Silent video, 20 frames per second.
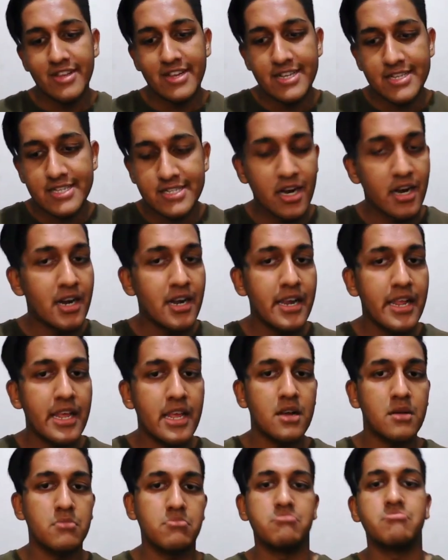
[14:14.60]

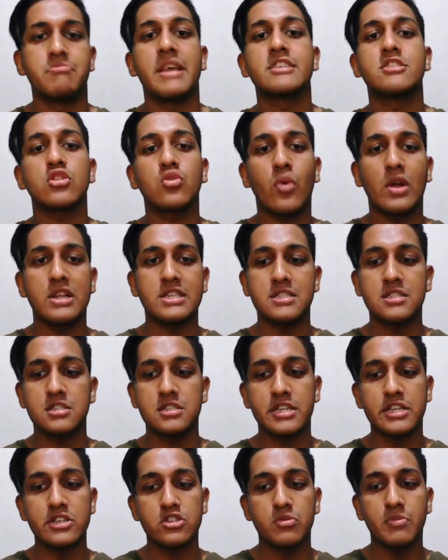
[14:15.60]
certainly major questions
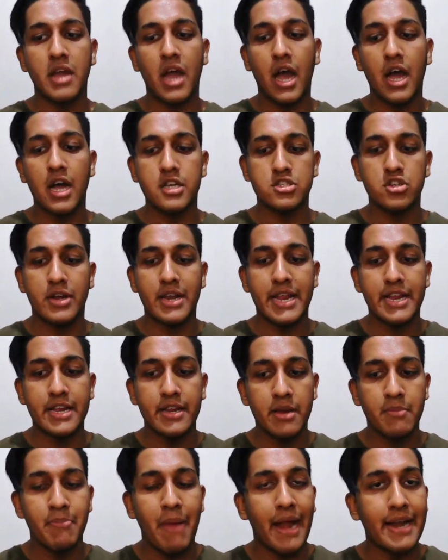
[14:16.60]
needs to be asked on
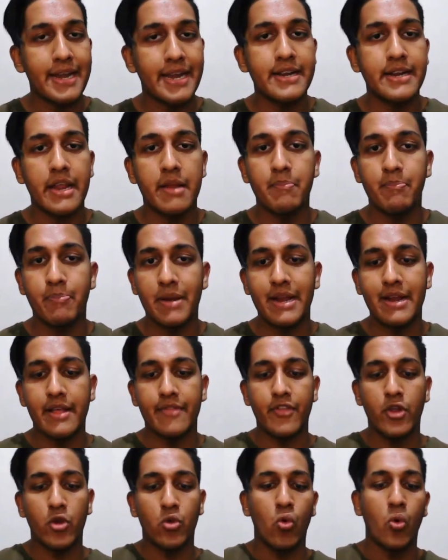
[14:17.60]
Indian batting template
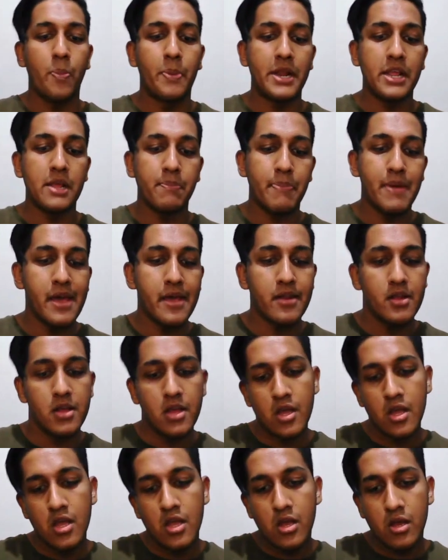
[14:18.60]
and their opening pair.
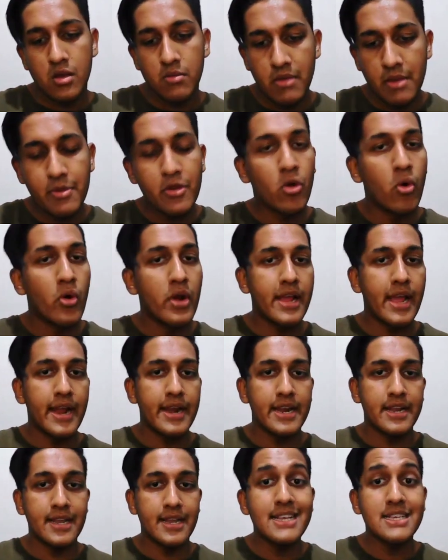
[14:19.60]
Maybe going ahead,
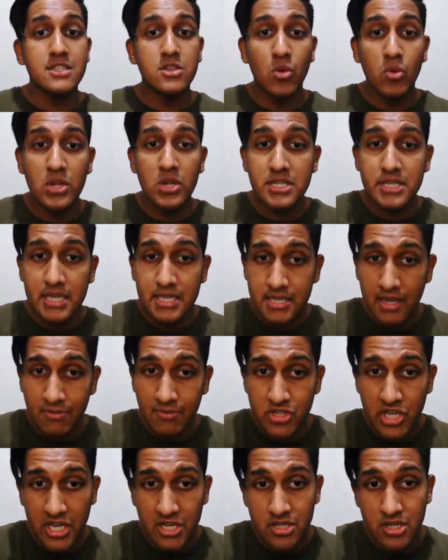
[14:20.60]
at least you will see some
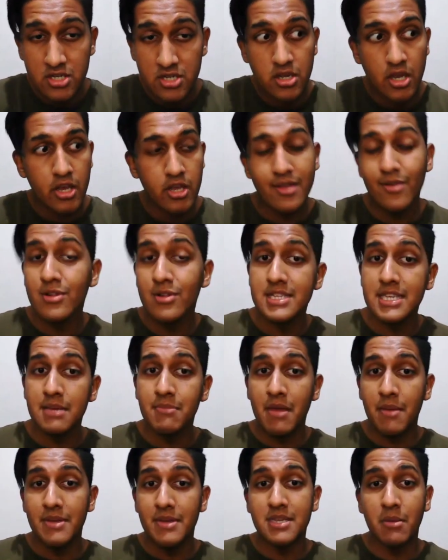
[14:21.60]
changes. You will see
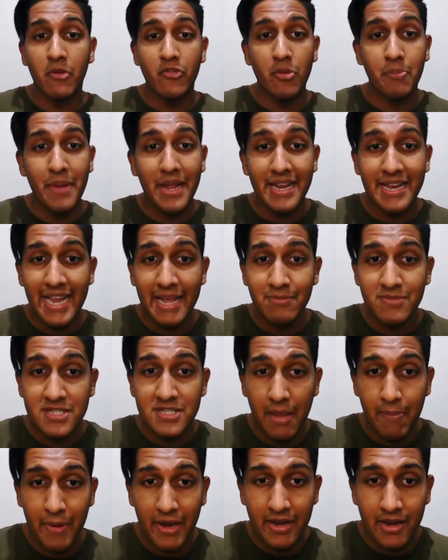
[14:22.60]
maybe some of the big names
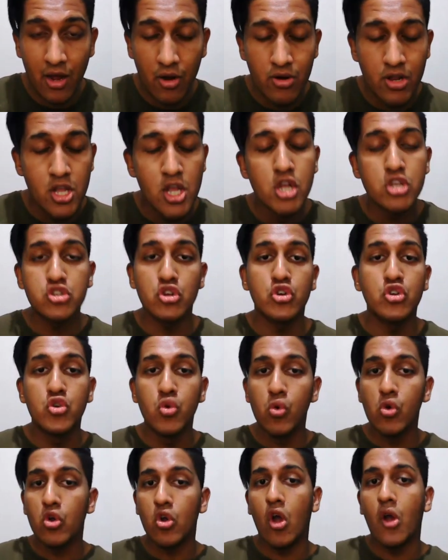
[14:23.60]
stepping down. So
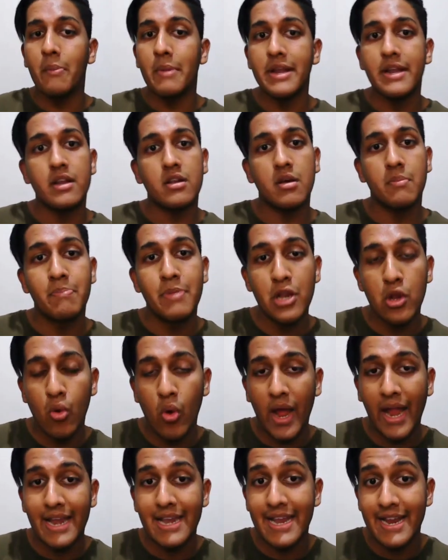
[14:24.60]
do comment below
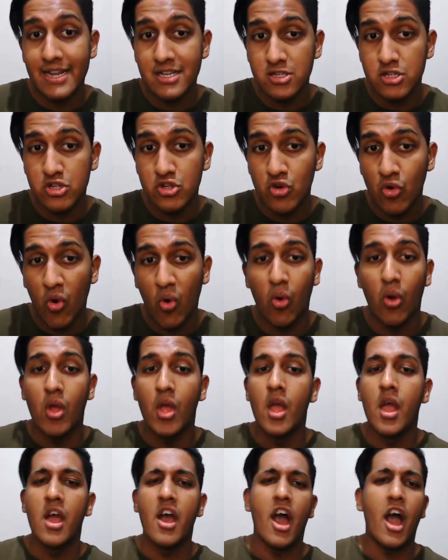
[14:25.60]
and let us know
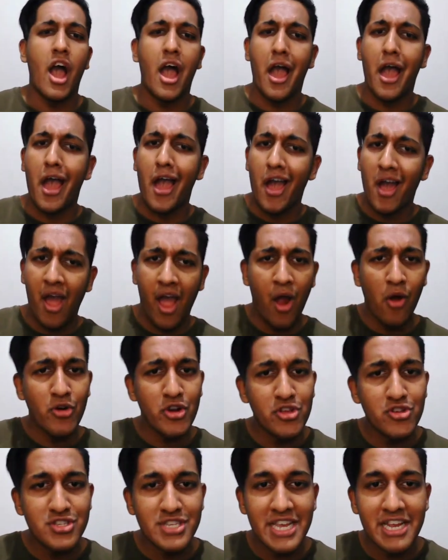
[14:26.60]
How do
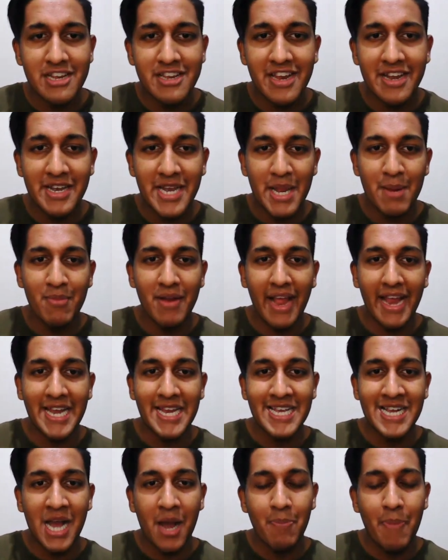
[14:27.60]
you see Indian team
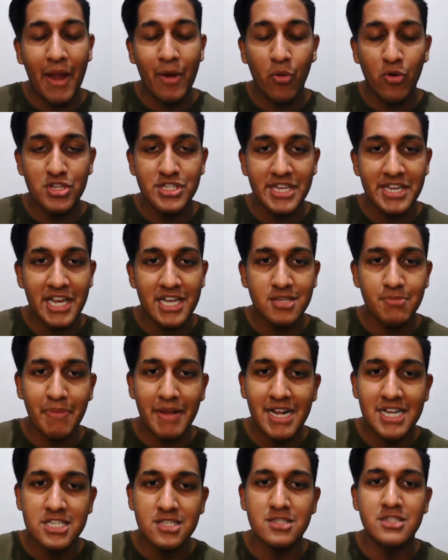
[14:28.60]
lining up, and what is India's
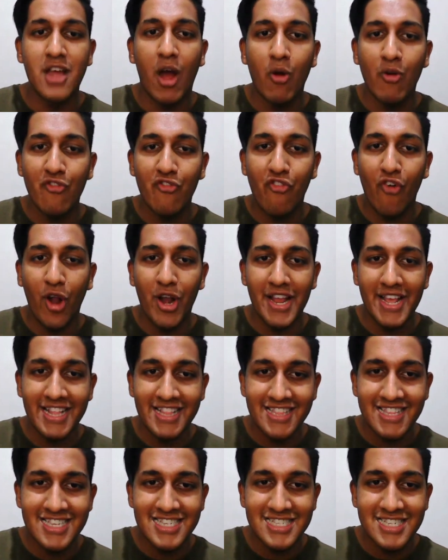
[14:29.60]
biggest downfall
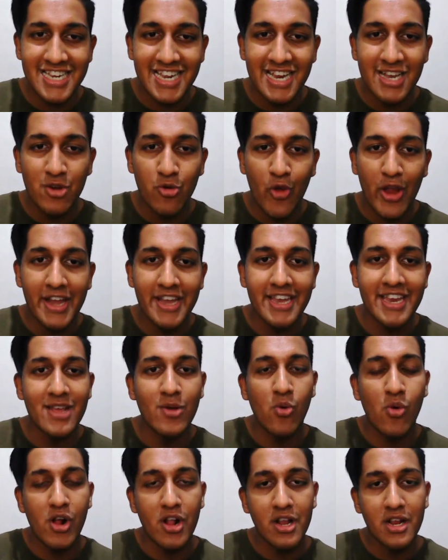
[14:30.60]
in this T20
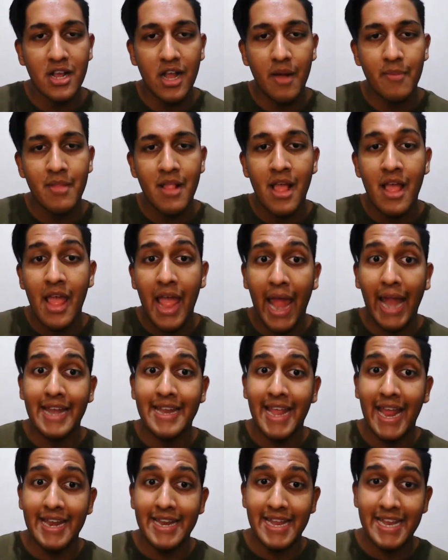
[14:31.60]
World Cup? And
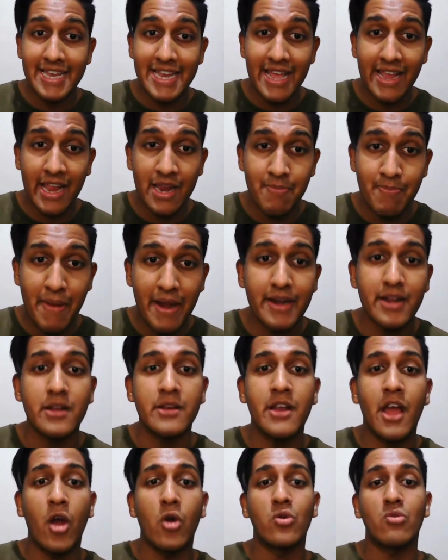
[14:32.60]
can India get better
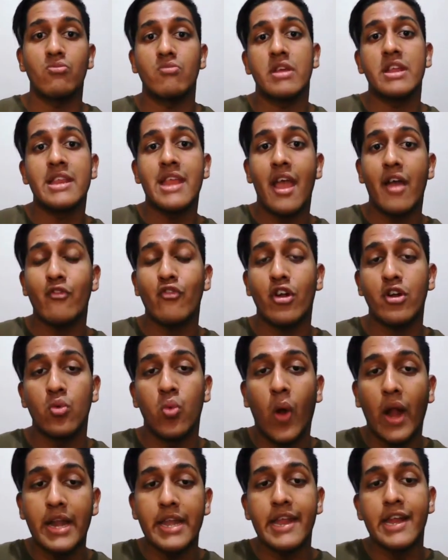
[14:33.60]
now? India have got
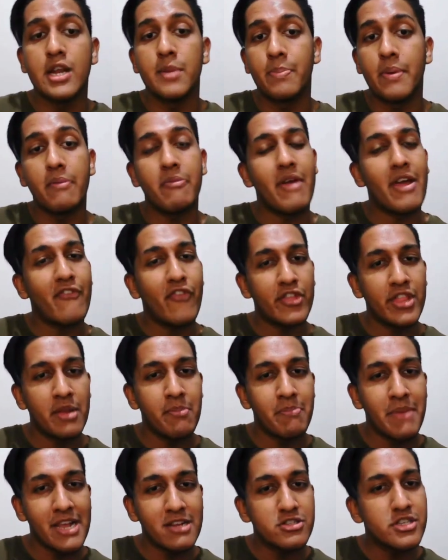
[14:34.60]
1 year to prepare for the
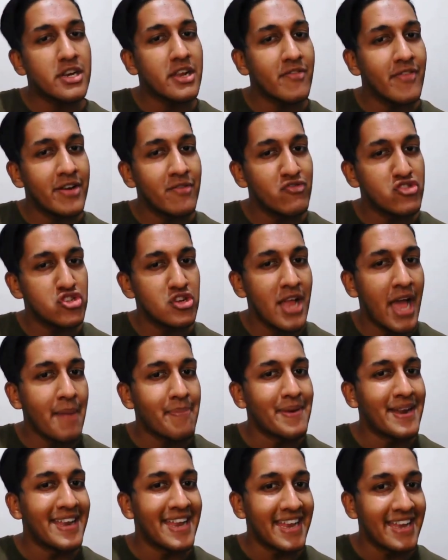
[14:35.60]
major event which will
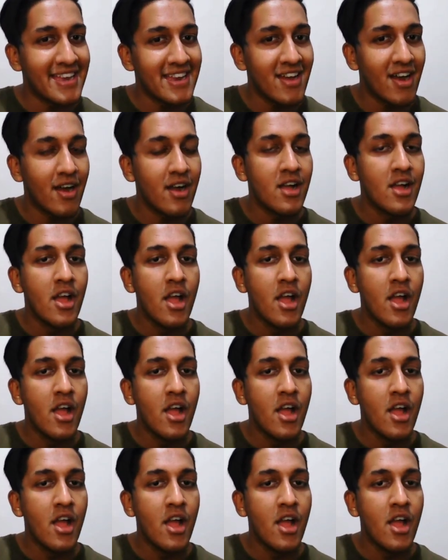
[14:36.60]
happen in India